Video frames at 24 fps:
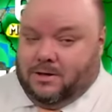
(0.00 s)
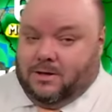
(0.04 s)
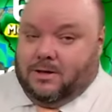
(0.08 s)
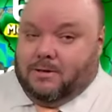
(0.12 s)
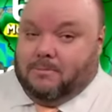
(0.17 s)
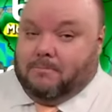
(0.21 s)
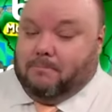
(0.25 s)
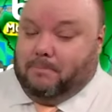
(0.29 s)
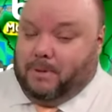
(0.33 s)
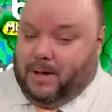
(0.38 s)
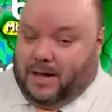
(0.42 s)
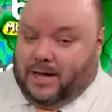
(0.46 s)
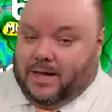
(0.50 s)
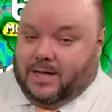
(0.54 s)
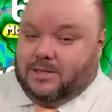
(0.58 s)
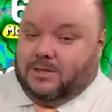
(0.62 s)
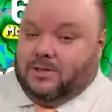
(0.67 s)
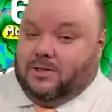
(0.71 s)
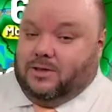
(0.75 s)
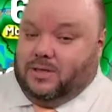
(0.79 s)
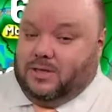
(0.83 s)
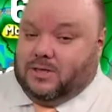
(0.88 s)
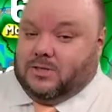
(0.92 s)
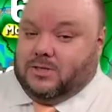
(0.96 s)
but
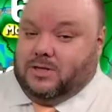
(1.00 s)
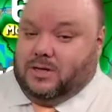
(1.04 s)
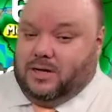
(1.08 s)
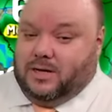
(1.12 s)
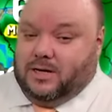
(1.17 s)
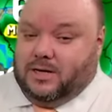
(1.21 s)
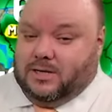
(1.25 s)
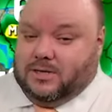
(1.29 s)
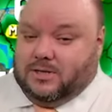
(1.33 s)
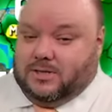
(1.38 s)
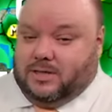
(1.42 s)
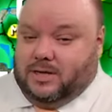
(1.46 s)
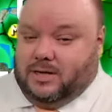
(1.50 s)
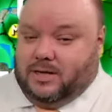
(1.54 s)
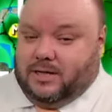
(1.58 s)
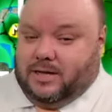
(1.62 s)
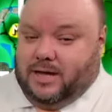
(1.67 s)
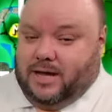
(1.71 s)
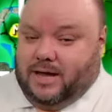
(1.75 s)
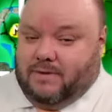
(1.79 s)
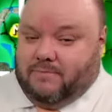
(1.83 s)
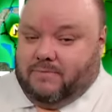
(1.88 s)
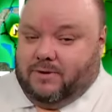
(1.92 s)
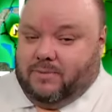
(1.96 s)
this could extend
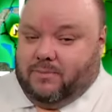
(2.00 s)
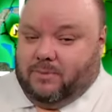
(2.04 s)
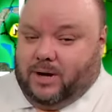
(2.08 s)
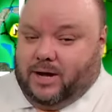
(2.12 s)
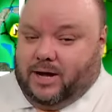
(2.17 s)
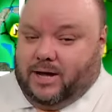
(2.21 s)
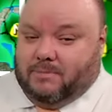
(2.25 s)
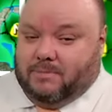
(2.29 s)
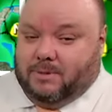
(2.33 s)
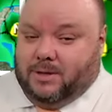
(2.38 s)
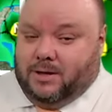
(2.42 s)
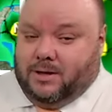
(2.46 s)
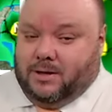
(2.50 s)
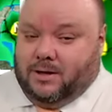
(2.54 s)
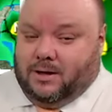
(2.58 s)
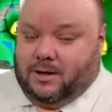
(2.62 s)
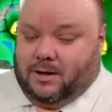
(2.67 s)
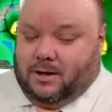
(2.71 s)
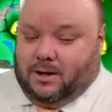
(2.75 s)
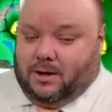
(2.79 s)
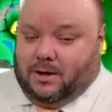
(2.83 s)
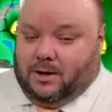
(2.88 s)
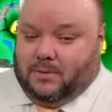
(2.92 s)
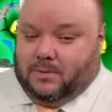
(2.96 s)
heavy rain
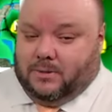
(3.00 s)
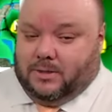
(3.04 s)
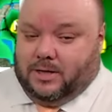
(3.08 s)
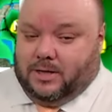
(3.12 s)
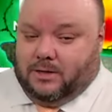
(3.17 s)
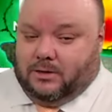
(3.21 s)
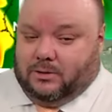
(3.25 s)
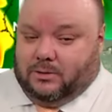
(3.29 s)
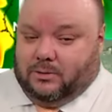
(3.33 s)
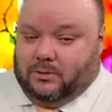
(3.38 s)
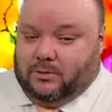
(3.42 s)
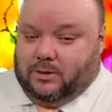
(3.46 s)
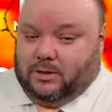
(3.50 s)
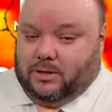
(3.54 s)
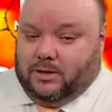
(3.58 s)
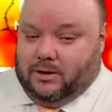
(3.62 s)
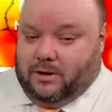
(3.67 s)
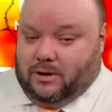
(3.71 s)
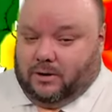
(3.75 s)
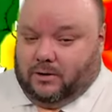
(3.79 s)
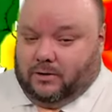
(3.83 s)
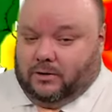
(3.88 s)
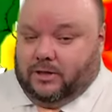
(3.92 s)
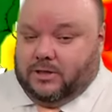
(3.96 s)
on in through the
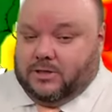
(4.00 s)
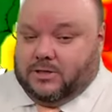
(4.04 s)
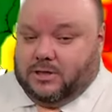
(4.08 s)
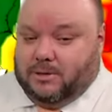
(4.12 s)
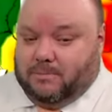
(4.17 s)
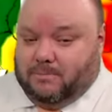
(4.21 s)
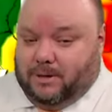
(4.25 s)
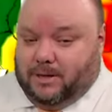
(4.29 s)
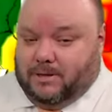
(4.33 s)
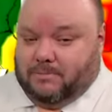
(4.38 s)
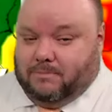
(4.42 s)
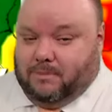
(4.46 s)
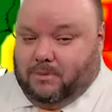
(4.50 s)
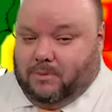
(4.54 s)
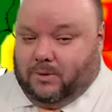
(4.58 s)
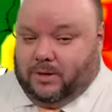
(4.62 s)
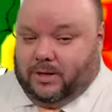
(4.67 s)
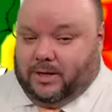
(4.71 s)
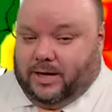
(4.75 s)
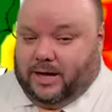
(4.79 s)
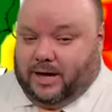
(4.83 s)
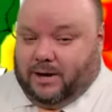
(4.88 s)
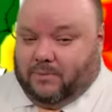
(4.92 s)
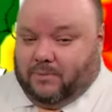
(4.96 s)
early to
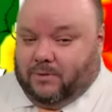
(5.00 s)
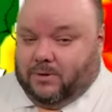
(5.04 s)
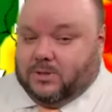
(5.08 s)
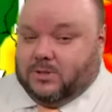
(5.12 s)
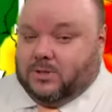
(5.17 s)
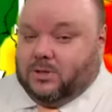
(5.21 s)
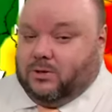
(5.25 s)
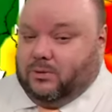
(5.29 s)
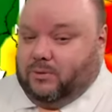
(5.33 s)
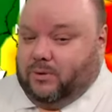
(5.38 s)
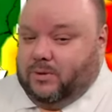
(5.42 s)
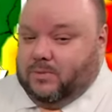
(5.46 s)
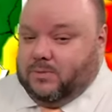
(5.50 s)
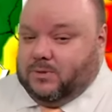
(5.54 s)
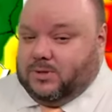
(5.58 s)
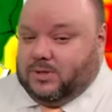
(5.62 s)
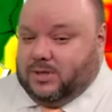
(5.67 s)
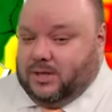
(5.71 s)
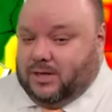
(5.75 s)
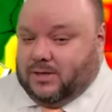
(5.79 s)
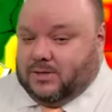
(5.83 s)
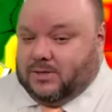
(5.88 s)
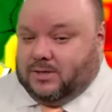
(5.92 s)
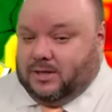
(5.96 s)
mid-morning hours through
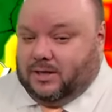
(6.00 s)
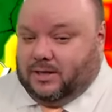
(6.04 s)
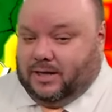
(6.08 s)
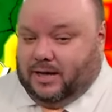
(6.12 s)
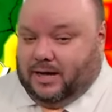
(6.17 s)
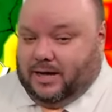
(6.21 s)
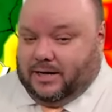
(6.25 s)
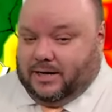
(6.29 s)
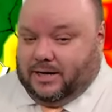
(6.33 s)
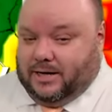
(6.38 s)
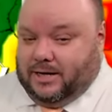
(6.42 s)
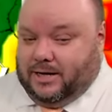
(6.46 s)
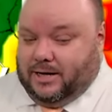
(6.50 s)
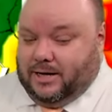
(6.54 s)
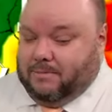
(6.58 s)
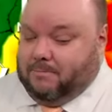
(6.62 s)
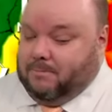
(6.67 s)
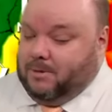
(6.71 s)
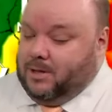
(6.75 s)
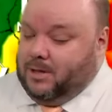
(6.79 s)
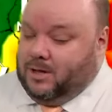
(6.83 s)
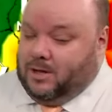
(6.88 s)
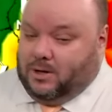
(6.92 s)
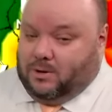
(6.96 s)
6 to 9
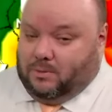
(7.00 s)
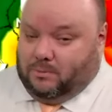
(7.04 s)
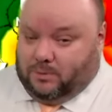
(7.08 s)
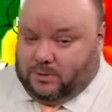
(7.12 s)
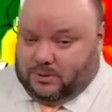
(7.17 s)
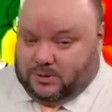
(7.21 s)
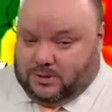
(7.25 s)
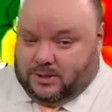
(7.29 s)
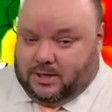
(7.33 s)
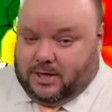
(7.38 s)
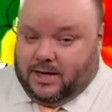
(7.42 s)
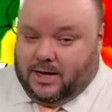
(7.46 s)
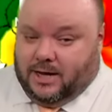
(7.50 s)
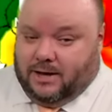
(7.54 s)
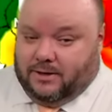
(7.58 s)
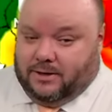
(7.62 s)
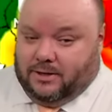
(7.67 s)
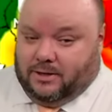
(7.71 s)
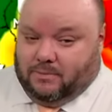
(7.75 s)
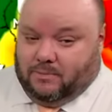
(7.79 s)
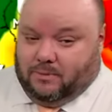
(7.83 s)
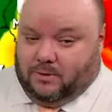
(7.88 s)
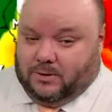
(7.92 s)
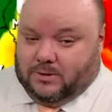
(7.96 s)
a.m. We'll see how
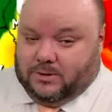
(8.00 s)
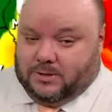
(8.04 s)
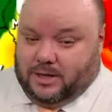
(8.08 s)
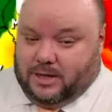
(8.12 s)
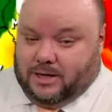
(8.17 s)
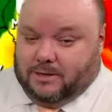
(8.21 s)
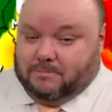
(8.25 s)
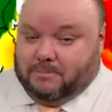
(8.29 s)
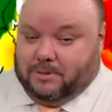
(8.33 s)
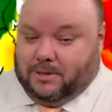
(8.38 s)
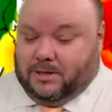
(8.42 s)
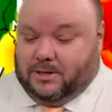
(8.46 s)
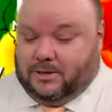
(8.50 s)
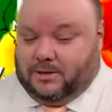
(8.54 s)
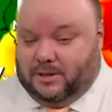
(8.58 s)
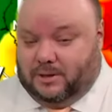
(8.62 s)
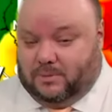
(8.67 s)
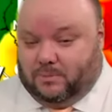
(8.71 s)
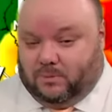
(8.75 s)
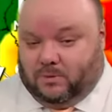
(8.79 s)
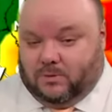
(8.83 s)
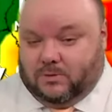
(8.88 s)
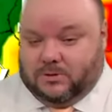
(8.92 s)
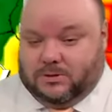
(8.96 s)
that works out, but I
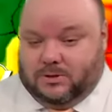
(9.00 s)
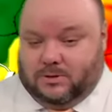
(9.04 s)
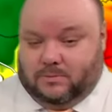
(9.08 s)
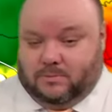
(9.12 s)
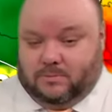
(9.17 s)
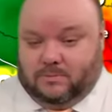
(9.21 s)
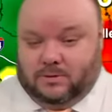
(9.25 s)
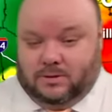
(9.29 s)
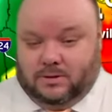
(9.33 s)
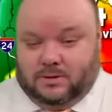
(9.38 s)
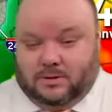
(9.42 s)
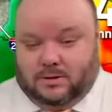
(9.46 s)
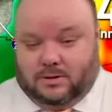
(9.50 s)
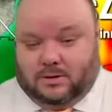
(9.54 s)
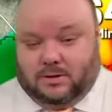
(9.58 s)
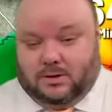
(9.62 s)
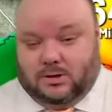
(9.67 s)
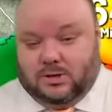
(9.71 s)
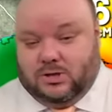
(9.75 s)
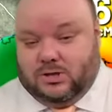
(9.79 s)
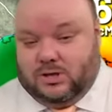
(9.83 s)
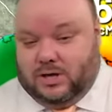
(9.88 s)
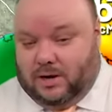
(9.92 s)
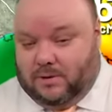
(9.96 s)
did want to
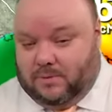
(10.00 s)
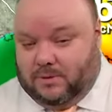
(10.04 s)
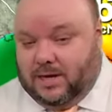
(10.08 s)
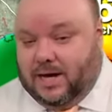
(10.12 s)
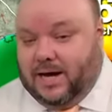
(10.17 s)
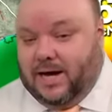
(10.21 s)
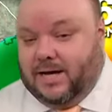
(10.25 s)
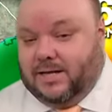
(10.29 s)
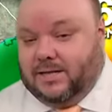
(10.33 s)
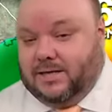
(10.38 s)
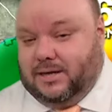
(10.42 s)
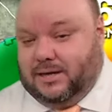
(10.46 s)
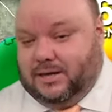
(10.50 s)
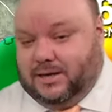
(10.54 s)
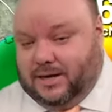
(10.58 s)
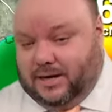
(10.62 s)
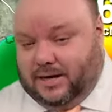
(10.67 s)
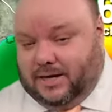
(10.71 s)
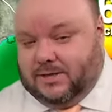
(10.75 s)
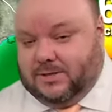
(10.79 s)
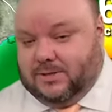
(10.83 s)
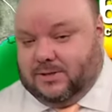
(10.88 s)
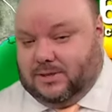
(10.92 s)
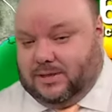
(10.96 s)
show that in
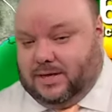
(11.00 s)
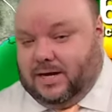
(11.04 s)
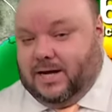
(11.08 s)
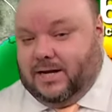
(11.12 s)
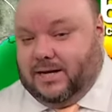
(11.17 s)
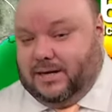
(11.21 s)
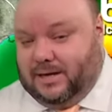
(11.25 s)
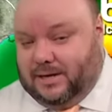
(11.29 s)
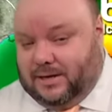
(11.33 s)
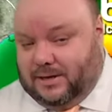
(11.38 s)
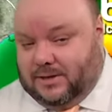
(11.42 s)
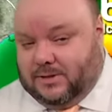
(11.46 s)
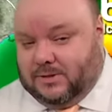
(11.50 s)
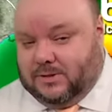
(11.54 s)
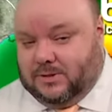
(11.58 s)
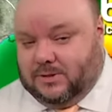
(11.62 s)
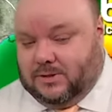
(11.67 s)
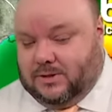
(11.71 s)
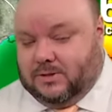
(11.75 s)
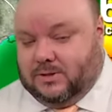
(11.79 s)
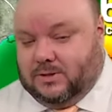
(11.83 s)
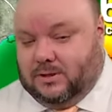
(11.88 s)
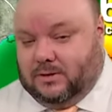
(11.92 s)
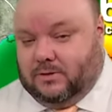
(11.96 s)
case that is
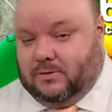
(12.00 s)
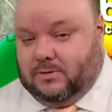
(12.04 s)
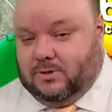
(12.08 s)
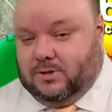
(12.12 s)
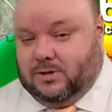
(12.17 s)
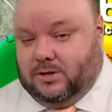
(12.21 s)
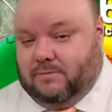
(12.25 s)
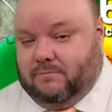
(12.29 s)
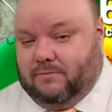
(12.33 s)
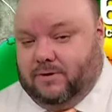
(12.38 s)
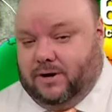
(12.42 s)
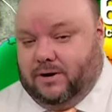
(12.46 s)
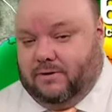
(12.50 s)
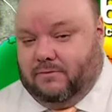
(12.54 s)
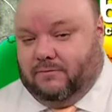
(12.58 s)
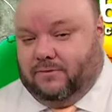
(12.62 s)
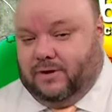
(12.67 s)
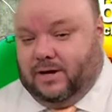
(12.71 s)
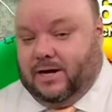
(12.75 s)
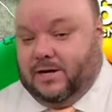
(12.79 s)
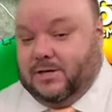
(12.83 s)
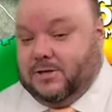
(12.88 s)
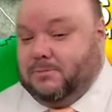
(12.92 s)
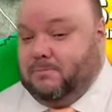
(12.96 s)
the solution that
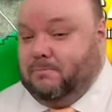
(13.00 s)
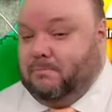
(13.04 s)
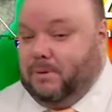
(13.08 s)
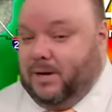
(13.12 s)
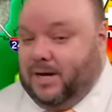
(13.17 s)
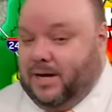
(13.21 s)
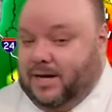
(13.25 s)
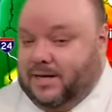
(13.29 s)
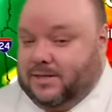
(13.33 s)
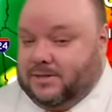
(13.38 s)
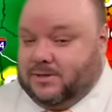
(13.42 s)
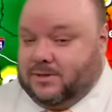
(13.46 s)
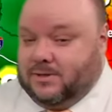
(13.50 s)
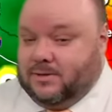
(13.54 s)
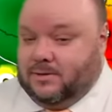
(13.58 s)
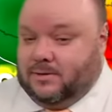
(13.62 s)
verifies, but